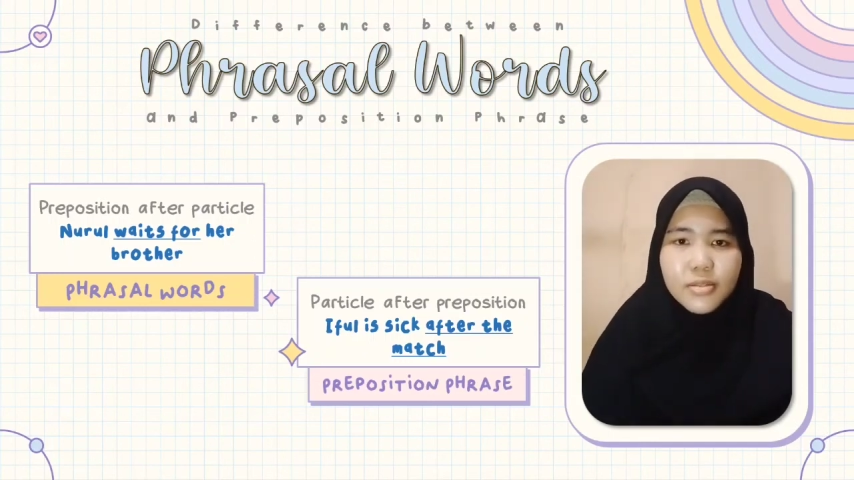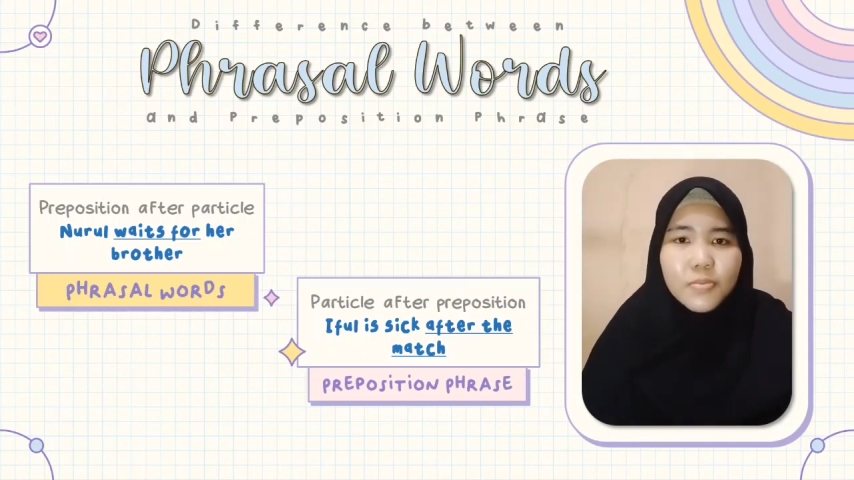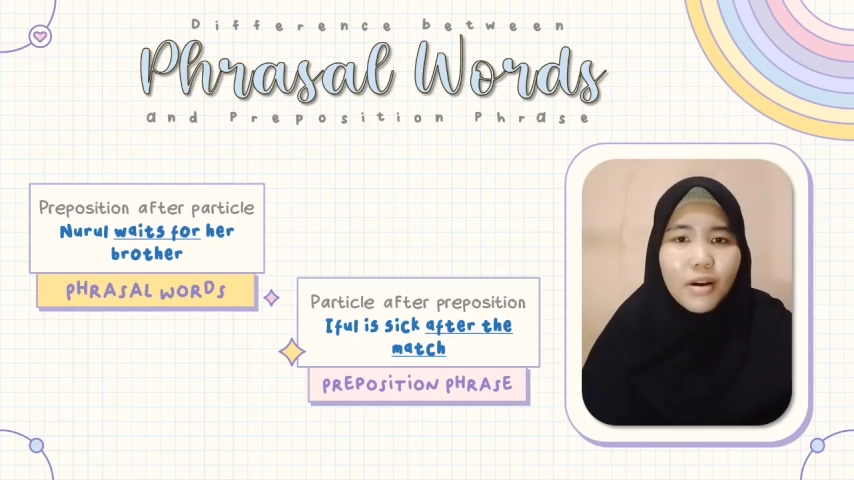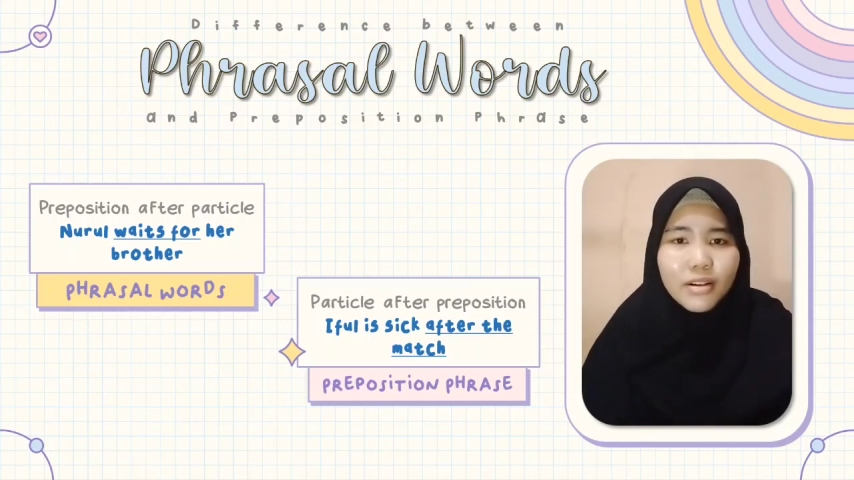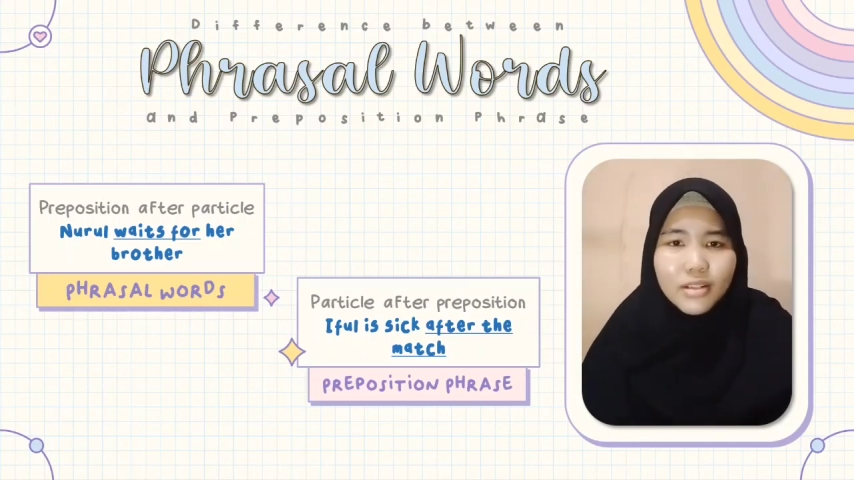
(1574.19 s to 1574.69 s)

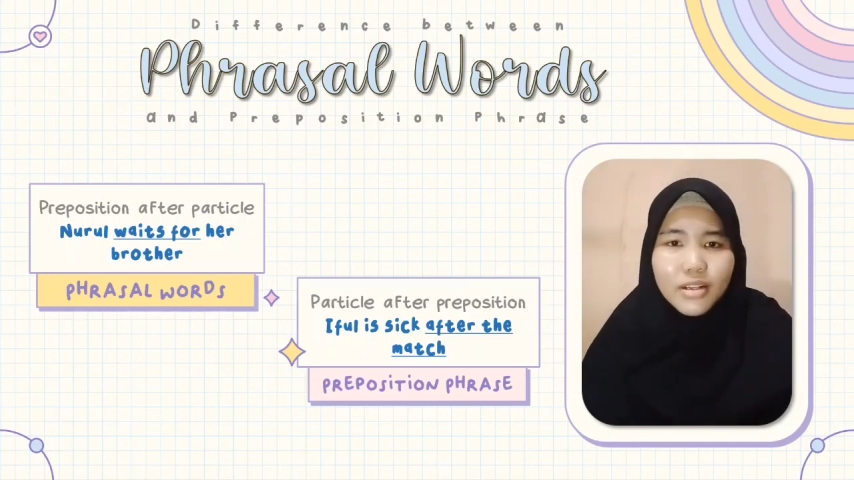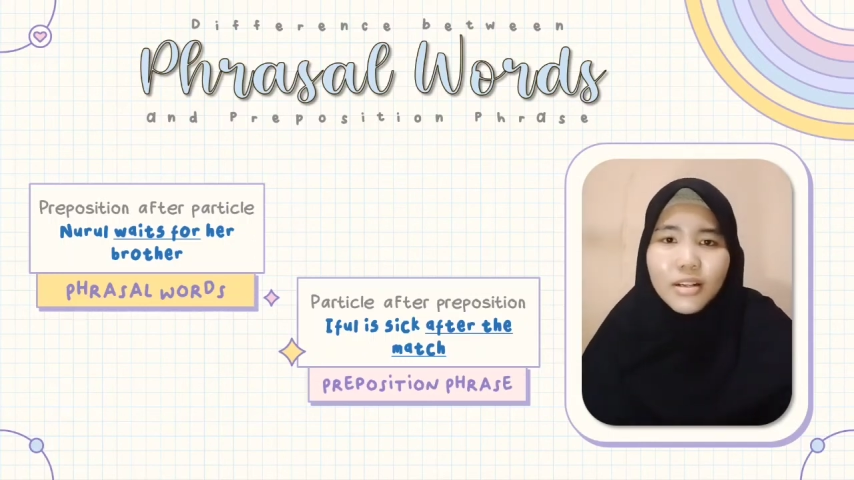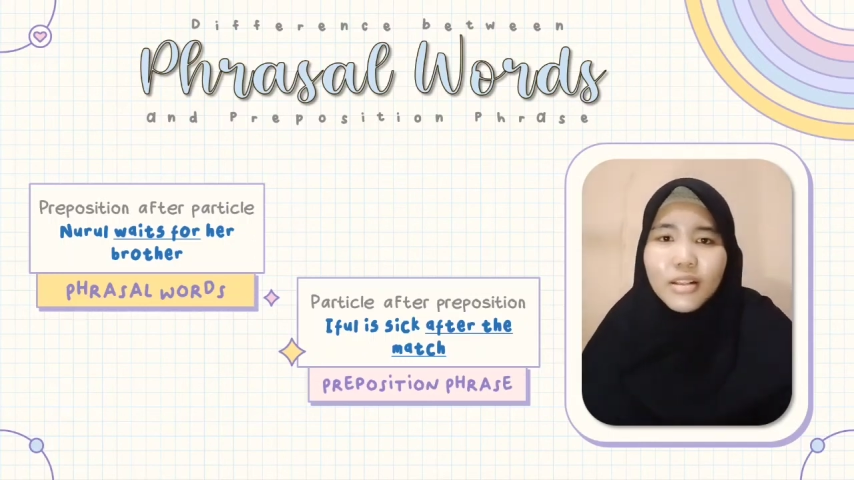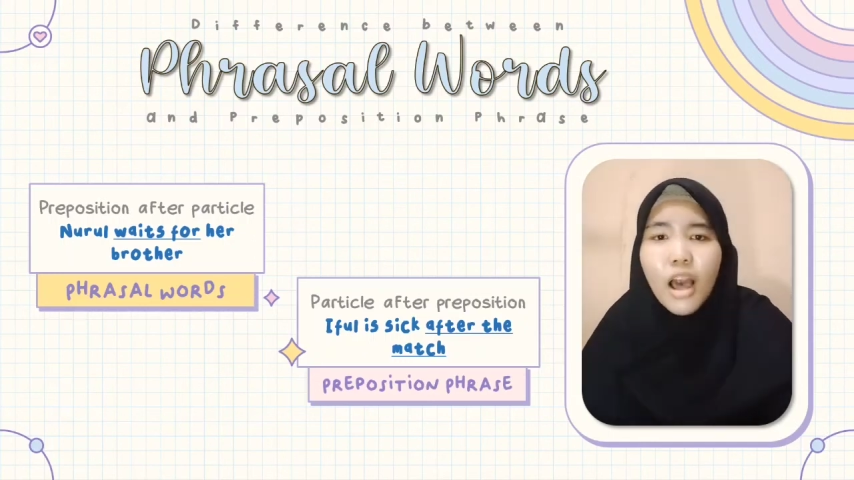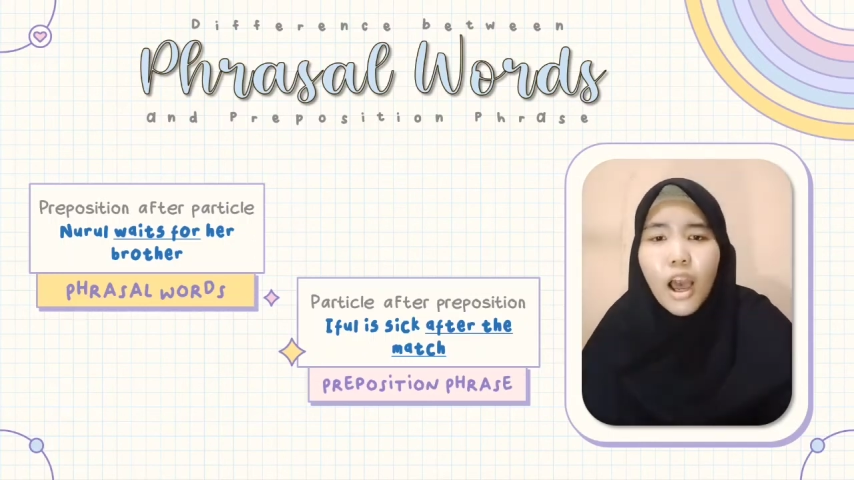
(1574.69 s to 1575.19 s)

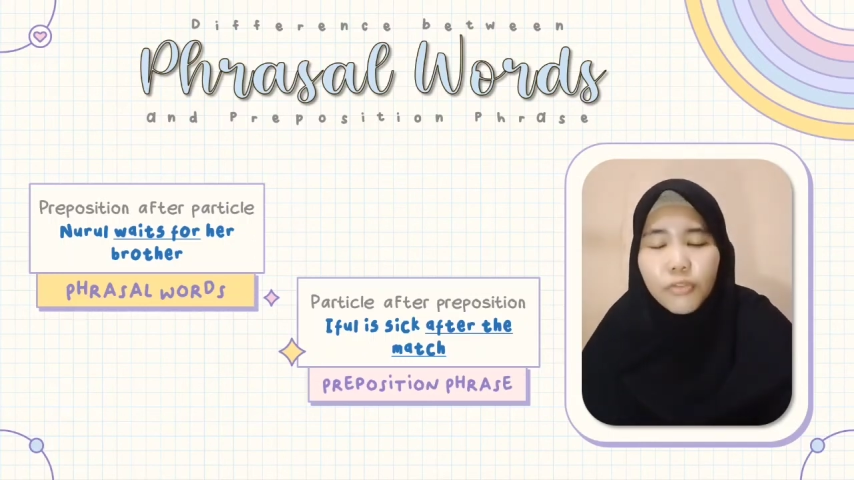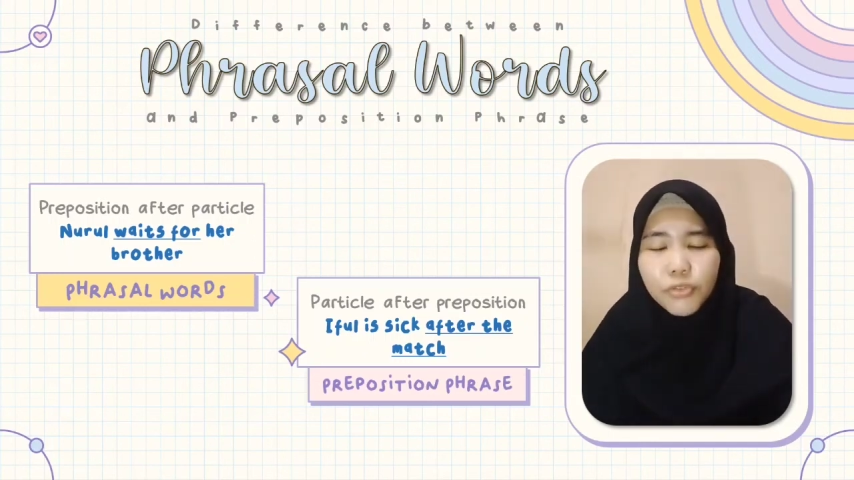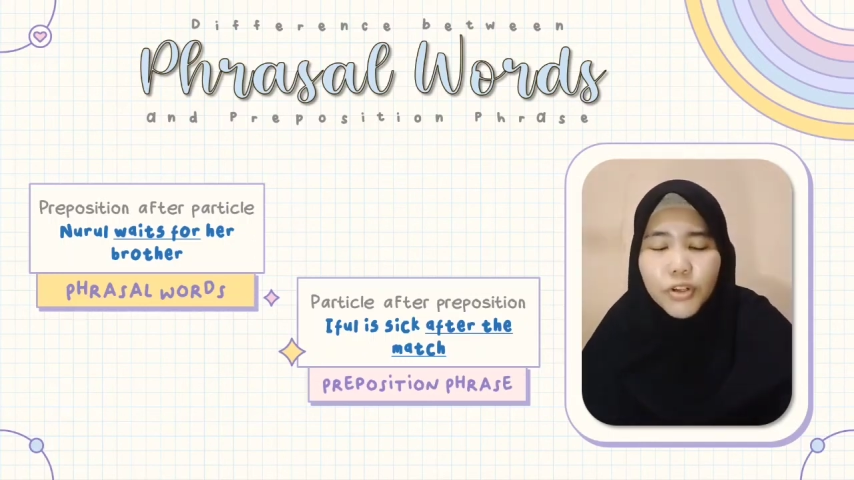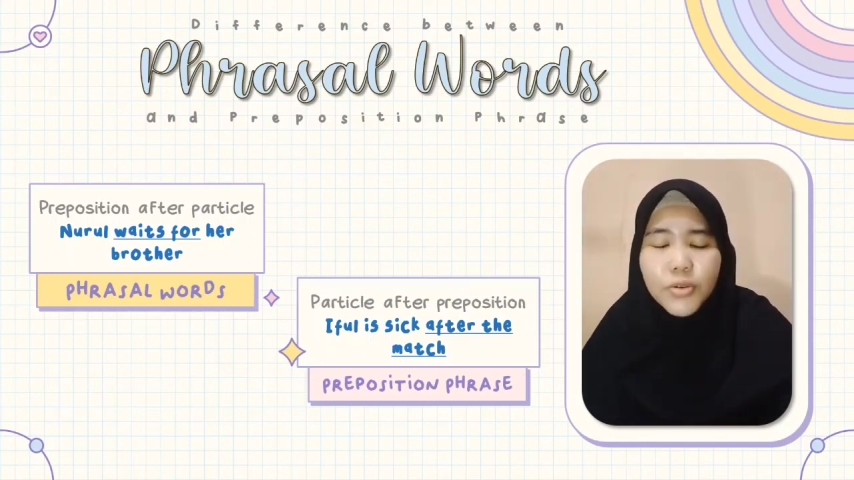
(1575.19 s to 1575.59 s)
particle after